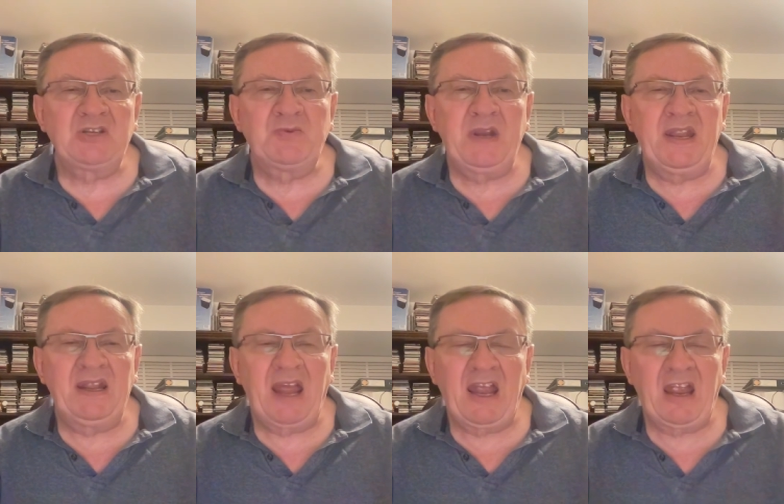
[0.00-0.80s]
to
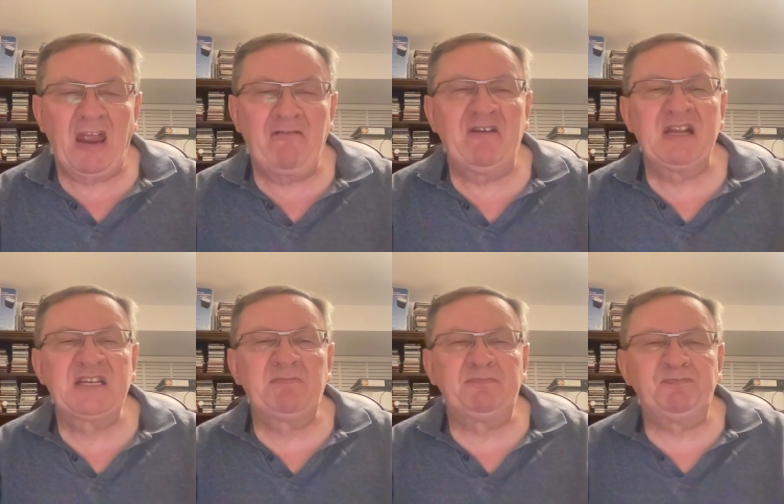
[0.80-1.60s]

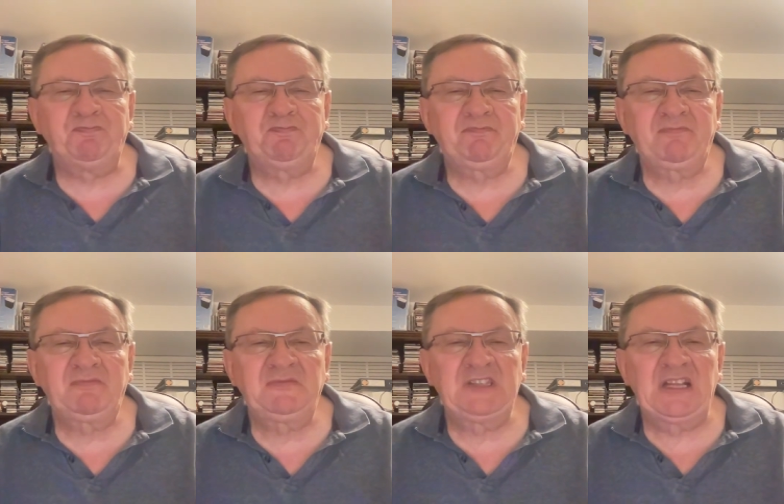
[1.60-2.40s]
inherit
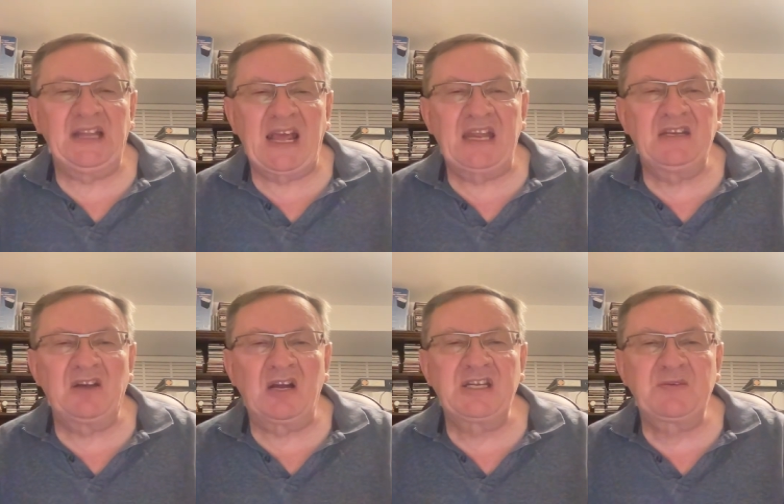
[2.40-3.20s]
the land
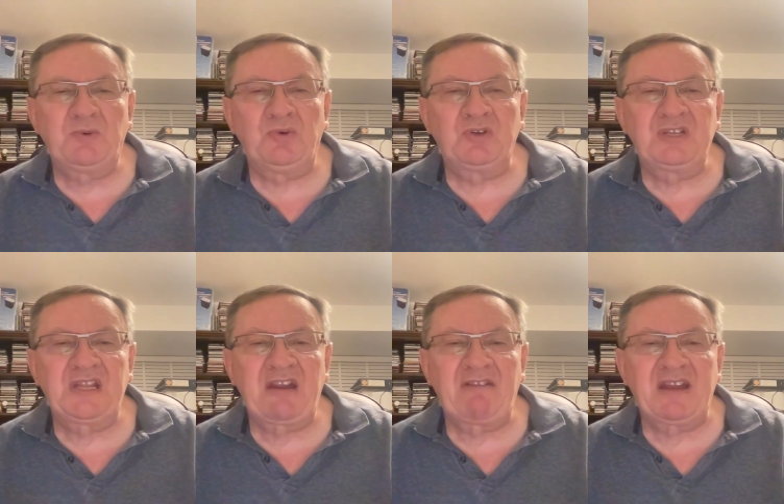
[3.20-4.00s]
I swore to
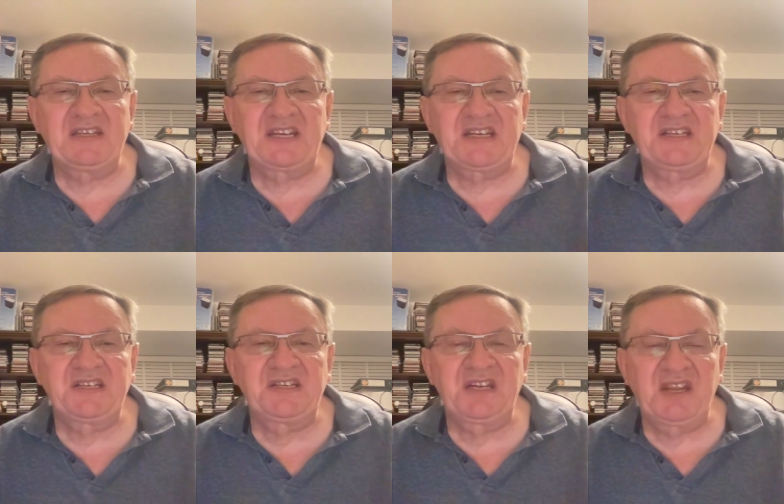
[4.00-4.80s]
their
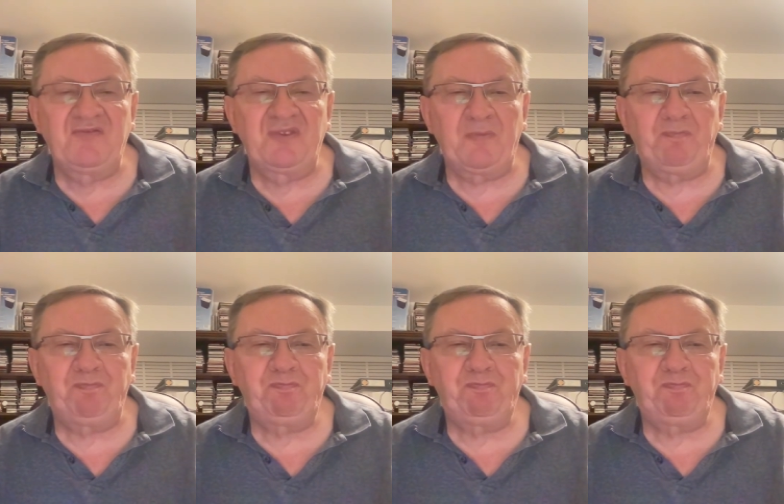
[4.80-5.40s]
ancestors to give them.